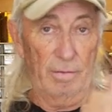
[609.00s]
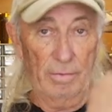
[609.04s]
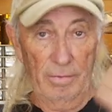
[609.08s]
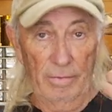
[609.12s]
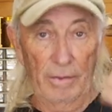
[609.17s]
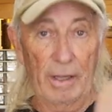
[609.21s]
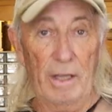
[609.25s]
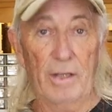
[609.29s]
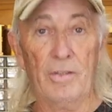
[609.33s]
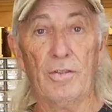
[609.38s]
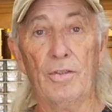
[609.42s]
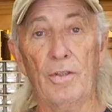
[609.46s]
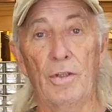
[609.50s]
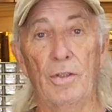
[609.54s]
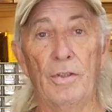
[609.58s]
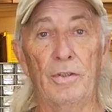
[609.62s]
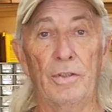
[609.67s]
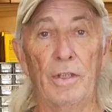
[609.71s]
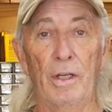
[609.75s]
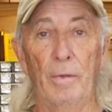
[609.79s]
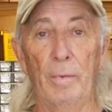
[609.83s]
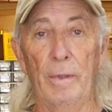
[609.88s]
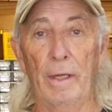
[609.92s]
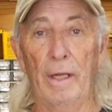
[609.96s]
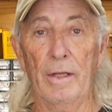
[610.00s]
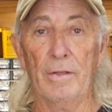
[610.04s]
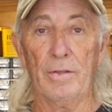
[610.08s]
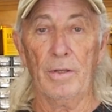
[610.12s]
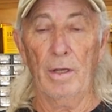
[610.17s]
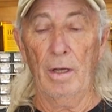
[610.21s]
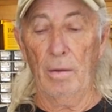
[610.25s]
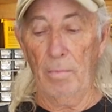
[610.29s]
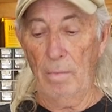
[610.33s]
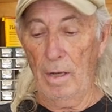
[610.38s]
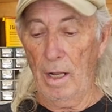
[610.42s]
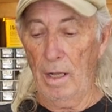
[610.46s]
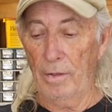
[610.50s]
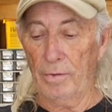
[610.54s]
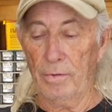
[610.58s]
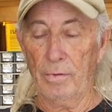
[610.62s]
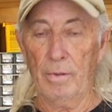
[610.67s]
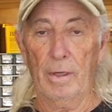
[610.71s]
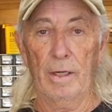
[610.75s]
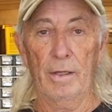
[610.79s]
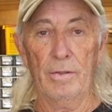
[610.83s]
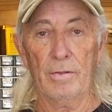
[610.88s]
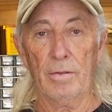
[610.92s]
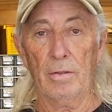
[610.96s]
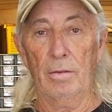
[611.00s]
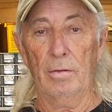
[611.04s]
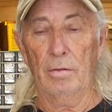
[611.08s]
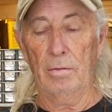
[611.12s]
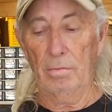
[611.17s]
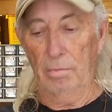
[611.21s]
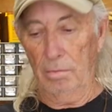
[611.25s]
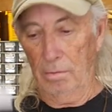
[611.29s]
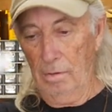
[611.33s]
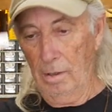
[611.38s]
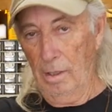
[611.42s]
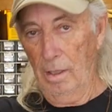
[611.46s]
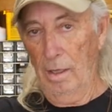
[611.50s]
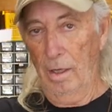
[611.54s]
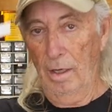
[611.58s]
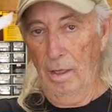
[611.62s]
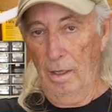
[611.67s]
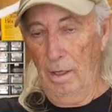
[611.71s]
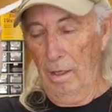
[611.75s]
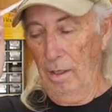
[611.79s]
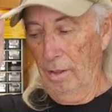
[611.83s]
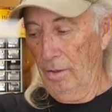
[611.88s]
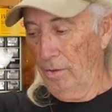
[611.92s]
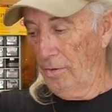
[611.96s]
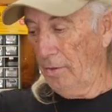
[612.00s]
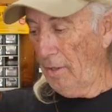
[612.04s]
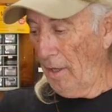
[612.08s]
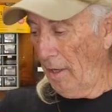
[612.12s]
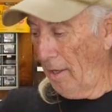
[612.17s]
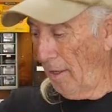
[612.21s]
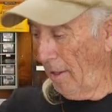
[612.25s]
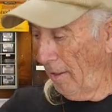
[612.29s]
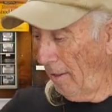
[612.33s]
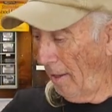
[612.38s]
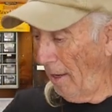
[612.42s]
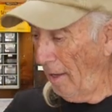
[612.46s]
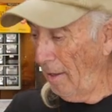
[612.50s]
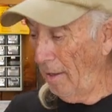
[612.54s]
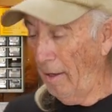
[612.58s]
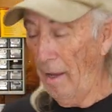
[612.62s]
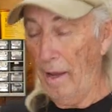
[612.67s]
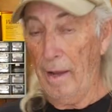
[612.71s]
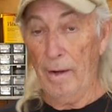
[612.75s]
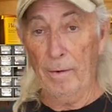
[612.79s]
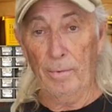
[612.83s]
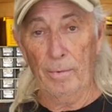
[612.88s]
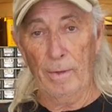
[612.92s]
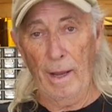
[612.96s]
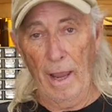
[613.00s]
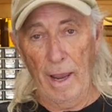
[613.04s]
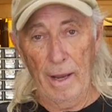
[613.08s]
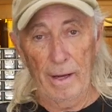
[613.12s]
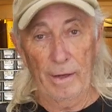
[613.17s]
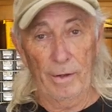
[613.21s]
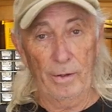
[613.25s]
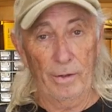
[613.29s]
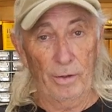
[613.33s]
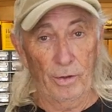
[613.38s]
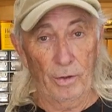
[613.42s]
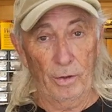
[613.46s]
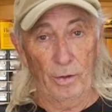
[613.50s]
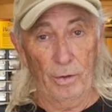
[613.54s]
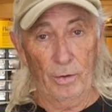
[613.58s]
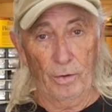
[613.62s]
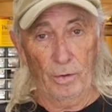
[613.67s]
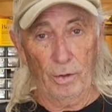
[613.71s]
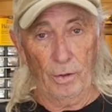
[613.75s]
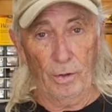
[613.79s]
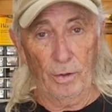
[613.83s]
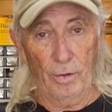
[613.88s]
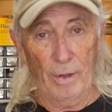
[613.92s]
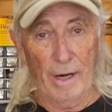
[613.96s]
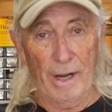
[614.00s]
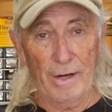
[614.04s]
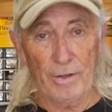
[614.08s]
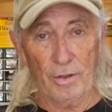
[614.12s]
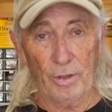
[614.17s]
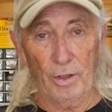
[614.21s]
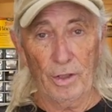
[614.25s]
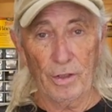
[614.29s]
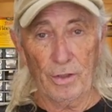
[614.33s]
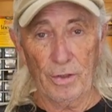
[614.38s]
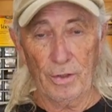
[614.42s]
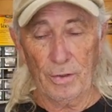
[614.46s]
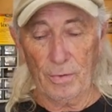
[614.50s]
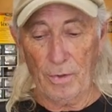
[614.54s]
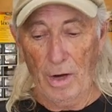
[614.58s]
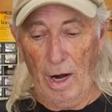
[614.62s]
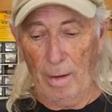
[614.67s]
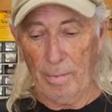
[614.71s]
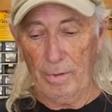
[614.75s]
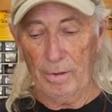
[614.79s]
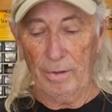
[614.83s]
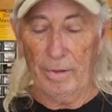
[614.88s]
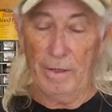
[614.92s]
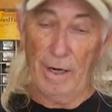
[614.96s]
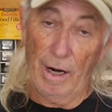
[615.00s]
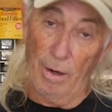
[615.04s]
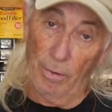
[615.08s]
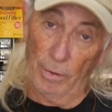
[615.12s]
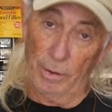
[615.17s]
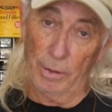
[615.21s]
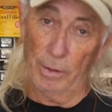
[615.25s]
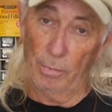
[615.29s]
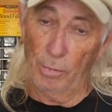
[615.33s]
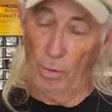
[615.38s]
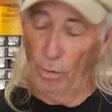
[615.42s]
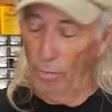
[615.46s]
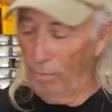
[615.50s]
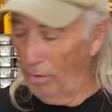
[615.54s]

next Thursday, we got something else, right? So say, hey, hey, hey congratulations, Robert. Now we're going to move